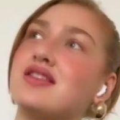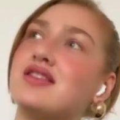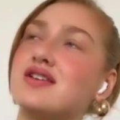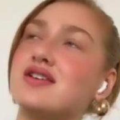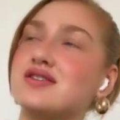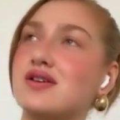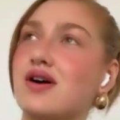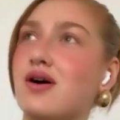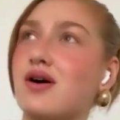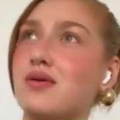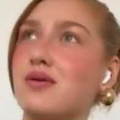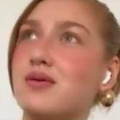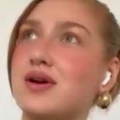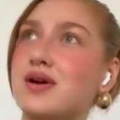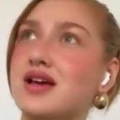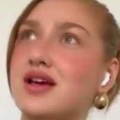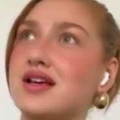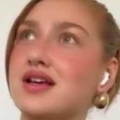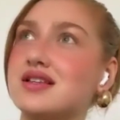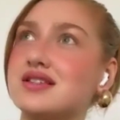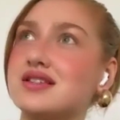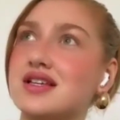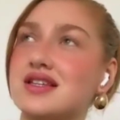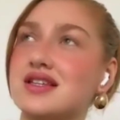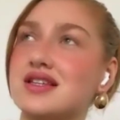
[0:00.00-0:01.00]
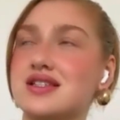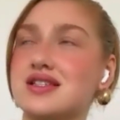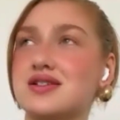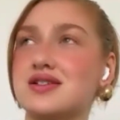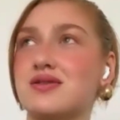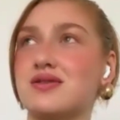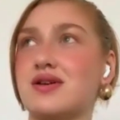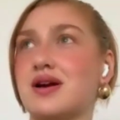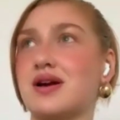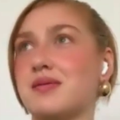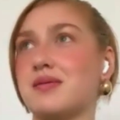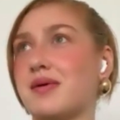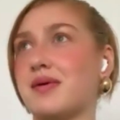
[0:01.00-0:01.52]
there's always in this
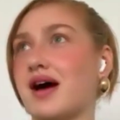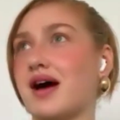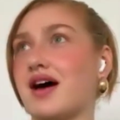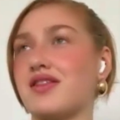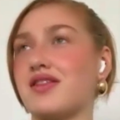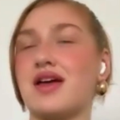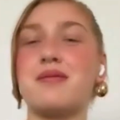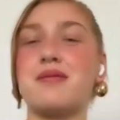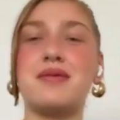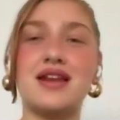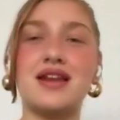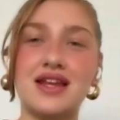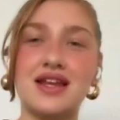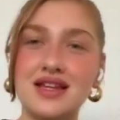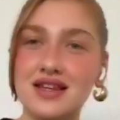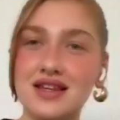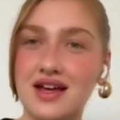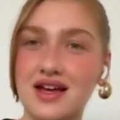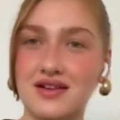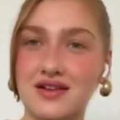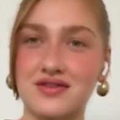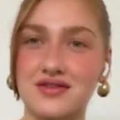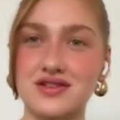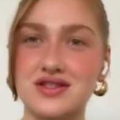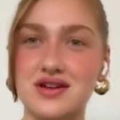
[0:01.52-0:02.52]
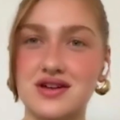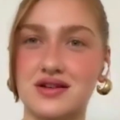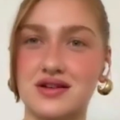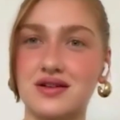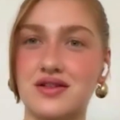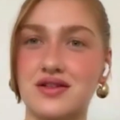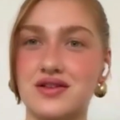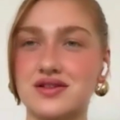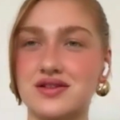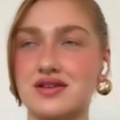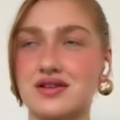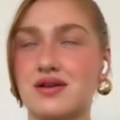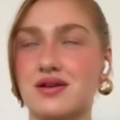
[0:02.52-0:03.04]
career path, I mean, in life in
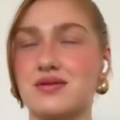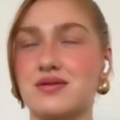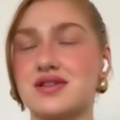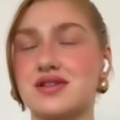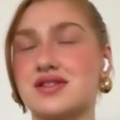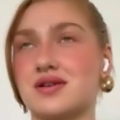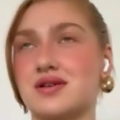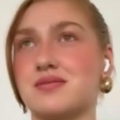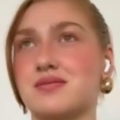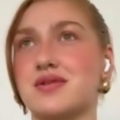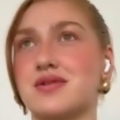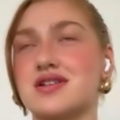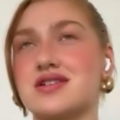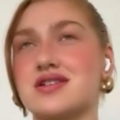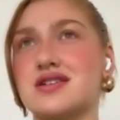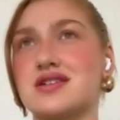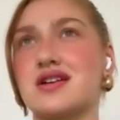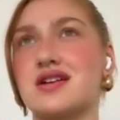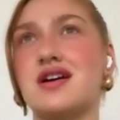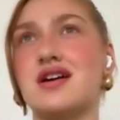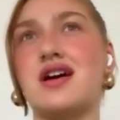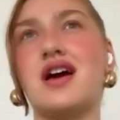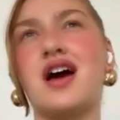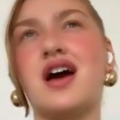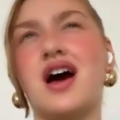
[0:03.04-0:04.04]
general, there's always so much